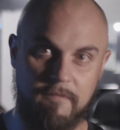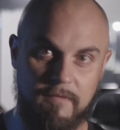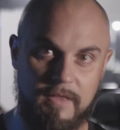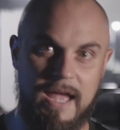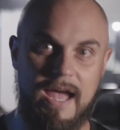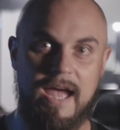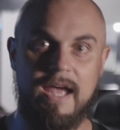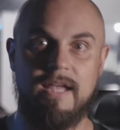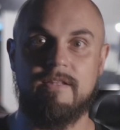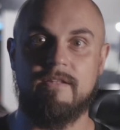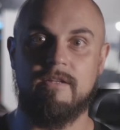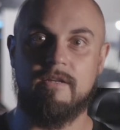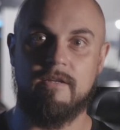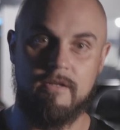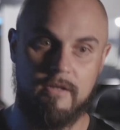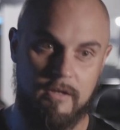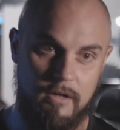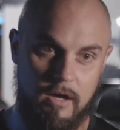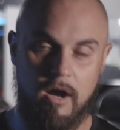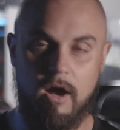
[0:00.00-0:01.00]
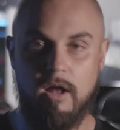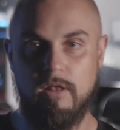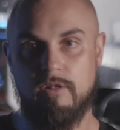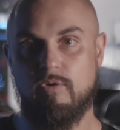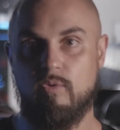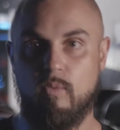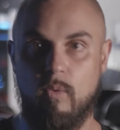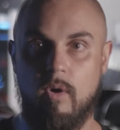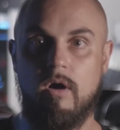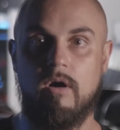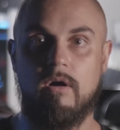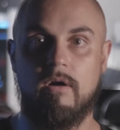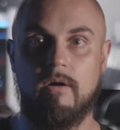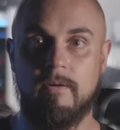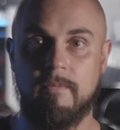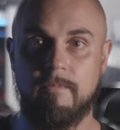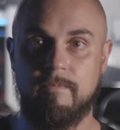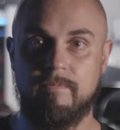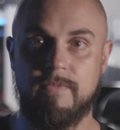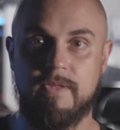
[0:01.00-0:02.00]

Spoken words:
the flat, hollow wall.